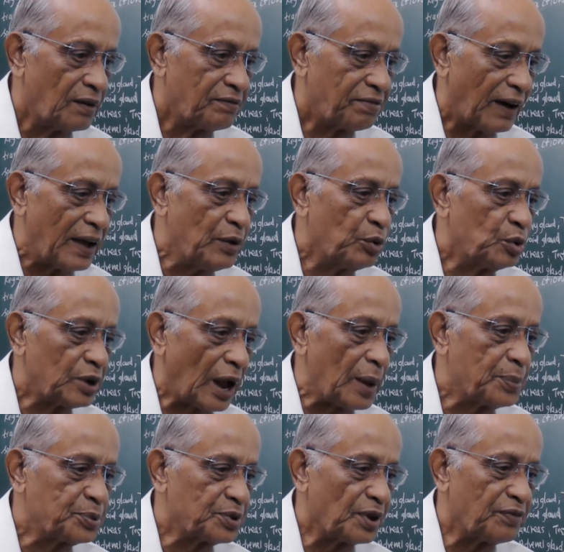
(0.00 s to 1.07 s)
5
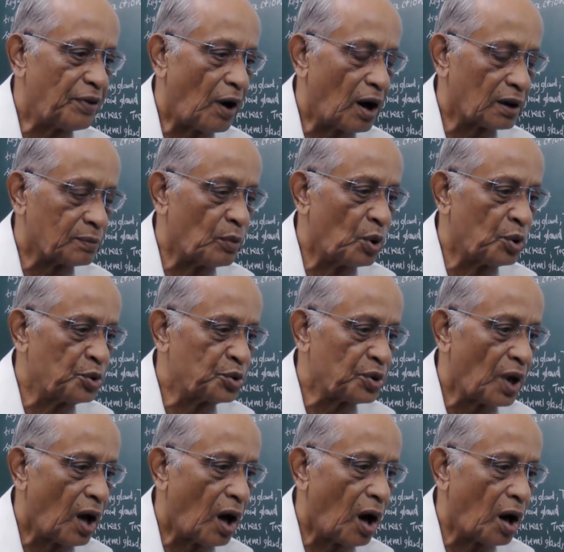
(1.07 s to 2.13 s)
types of
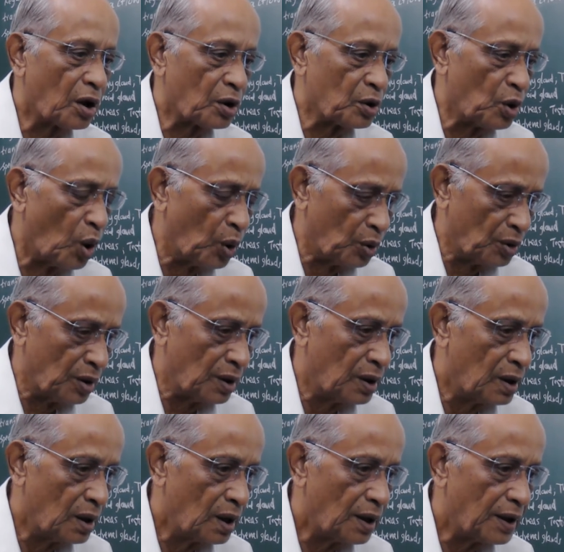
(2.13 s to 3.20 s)
hormones are known,
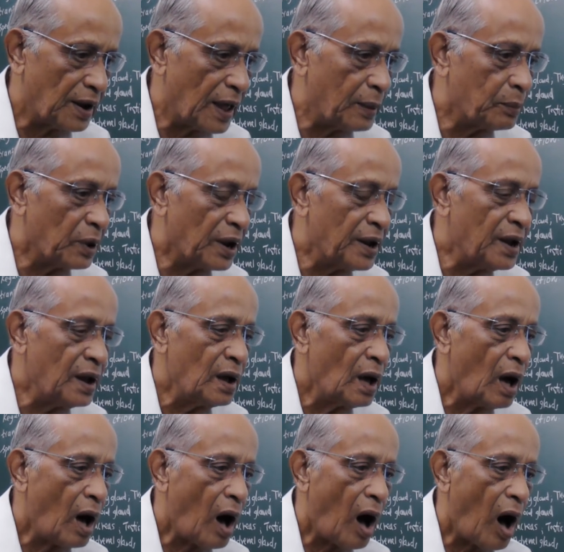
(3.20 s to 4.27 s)
namely
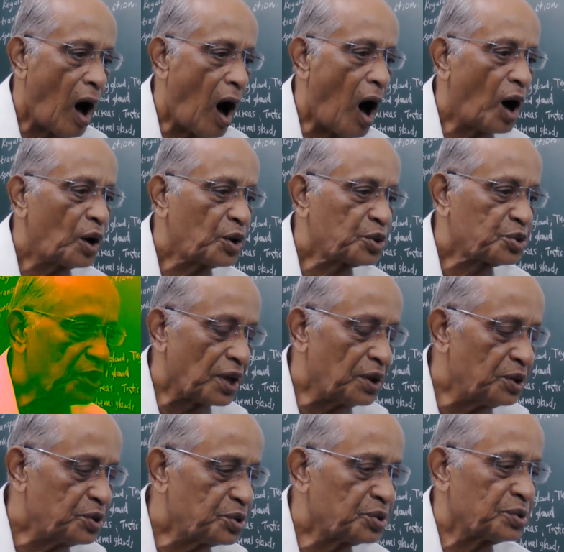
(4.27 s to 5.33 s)

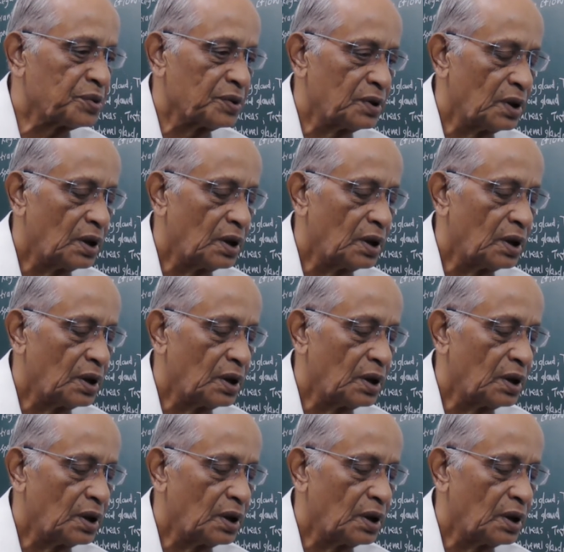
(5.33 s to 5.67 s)
AUXINS,